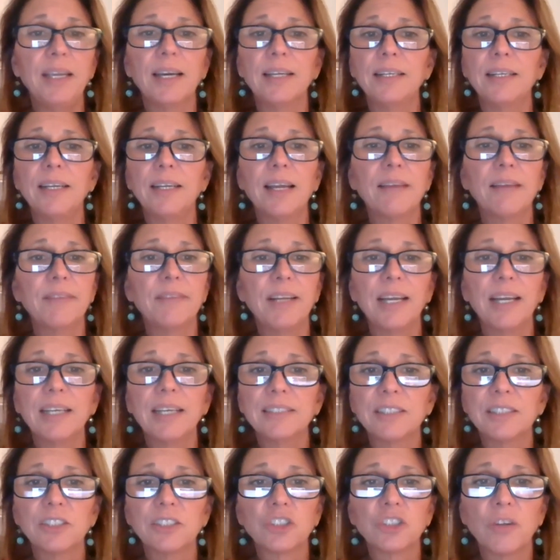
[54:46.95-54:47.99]
I didn't have an
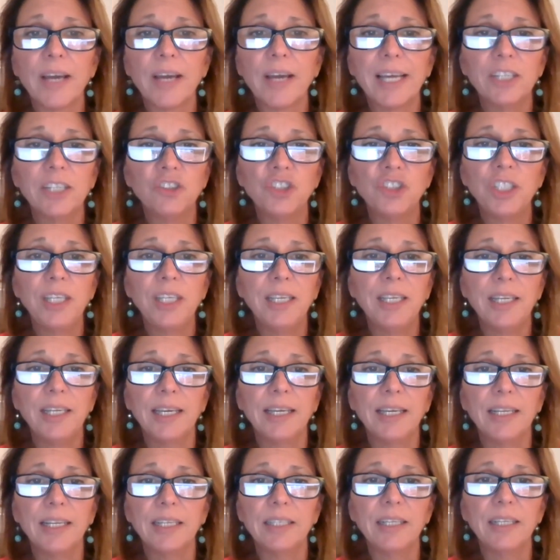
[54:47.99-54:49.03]
exit strategy
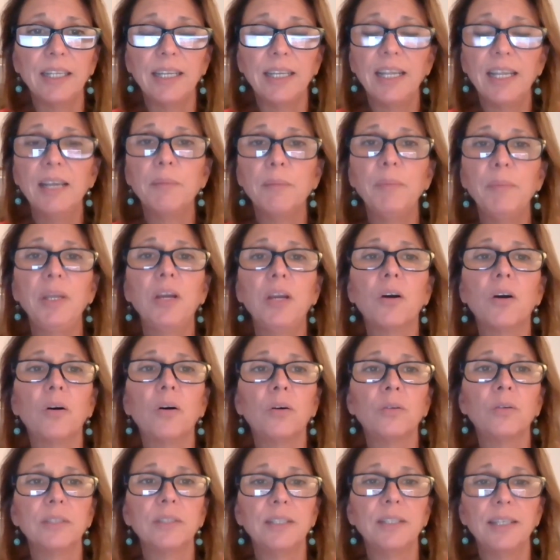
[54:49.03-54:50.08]
and it, it hit me
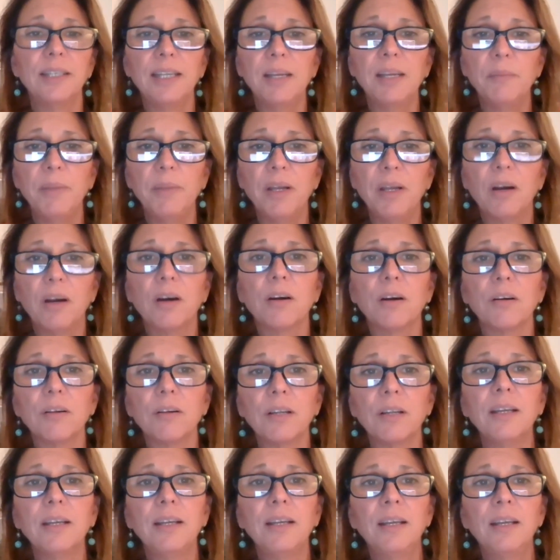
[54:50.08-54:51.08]
cold and it hit me hard.